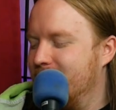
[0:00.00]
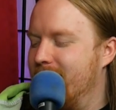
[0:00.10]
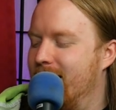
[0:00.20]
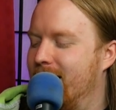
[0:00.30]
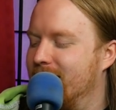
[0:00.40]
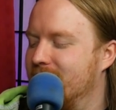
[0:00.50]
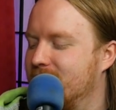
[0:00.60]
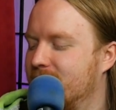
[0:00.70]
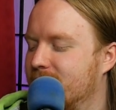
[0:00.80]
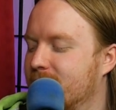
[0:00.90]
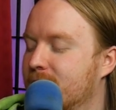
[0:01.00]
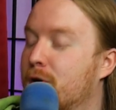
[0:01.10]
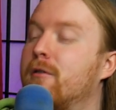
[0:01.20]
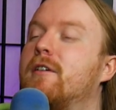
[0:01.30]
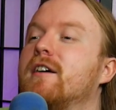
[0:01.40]
Yeah, I guess like
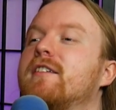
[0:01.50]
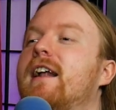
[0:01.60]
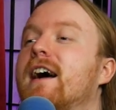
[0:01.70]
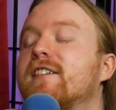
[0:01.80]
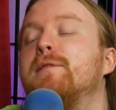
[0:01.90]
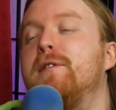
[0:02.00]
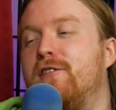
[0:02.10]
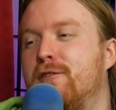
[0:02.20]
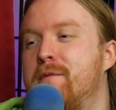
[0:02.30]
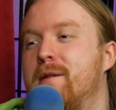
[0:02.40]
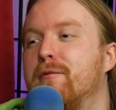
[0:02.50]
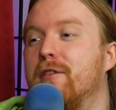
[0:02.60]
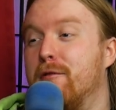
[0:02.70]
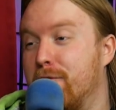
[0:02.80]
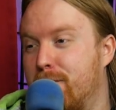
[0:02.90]
well, because it has to be two people.
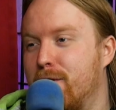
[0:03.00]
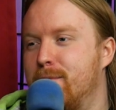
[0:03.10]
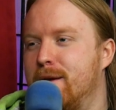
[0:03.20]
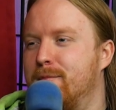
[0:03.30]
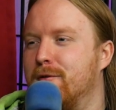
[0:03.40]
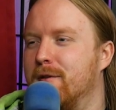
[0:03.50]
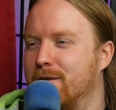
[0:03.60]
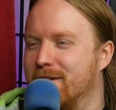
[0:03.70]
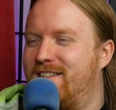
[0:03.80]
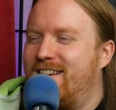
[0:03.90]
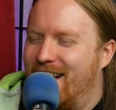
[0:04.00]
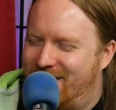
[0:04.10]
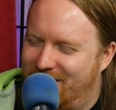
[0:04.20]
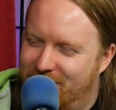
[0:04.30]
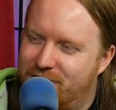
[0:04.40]
There were three people when it was
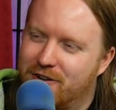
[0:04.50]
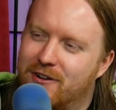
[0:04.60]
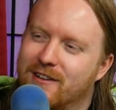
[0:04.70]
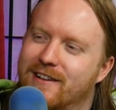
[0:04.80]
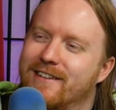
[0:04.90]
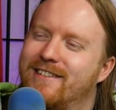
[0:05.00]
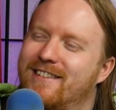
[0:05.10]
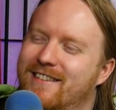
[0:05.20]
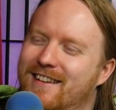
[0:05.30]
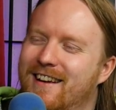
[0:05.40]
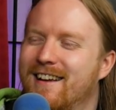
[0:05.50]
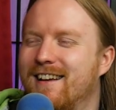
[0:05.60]
Tess, Joel, and Yeah.